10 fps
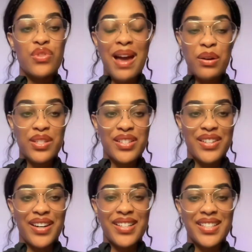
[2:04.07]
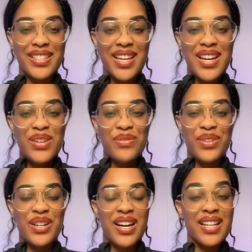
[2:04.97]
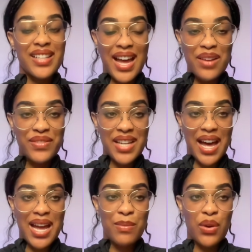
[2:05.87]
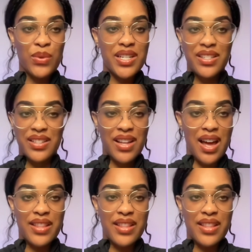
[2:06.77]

thousand dollars for a lifetime, which is a lot.